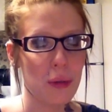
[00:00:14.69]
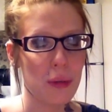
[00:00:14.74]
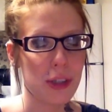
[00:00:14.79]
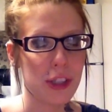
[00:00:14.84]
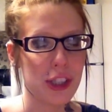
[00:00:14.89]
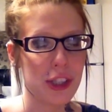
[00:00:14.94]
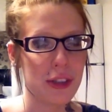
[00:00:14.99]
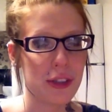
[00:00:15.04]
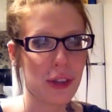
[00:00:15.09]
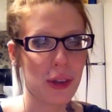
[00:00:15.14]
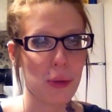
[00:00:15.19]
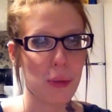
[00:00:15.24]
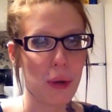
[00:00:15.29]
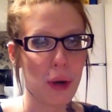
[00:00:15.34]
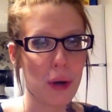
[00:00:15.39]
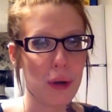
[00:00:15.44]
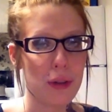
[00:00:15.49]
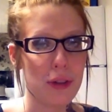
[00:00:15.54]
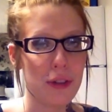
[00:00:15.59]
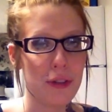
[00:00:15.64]
which is The
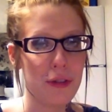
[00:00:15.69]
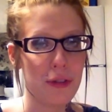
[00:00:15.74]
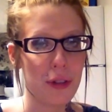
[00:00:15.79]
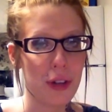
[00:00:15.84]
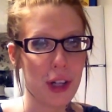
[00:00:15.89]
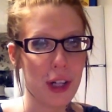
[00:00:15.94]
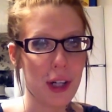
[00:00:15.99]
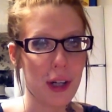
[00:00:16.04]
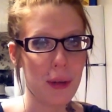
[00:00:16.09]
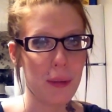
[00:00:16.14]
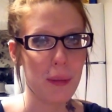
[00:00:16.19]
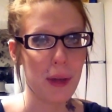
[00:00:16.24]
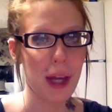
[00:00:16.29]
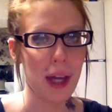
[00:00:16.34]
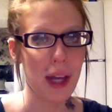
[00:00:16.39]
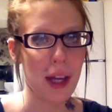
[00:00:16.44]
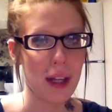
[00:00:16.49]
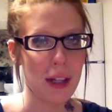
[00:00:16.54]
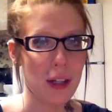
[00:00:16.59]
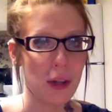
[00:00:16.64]
Road to Freedom,
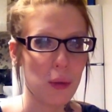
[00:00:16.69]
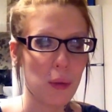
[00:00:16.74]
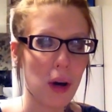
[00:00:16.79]
and you